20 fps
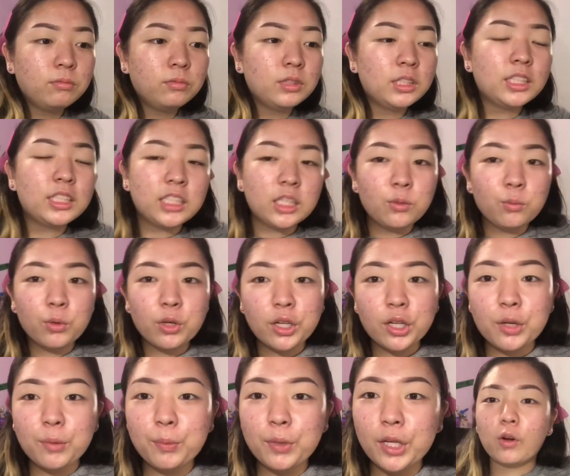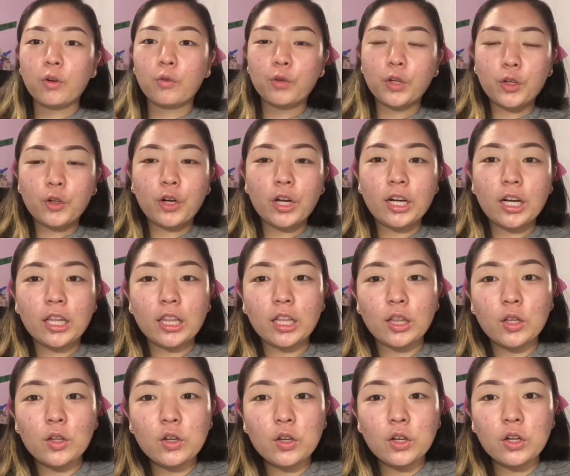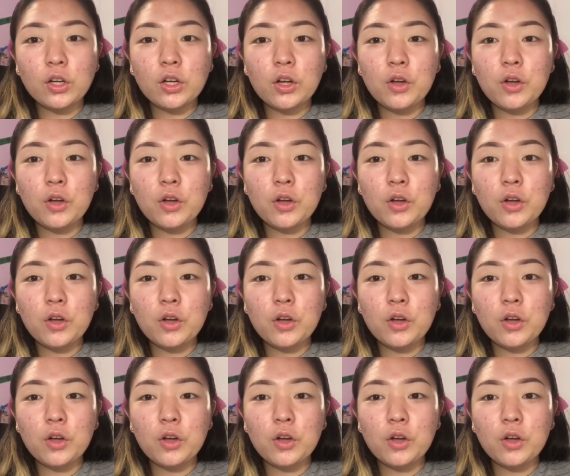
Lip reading: The scene we're gonna be recreating the look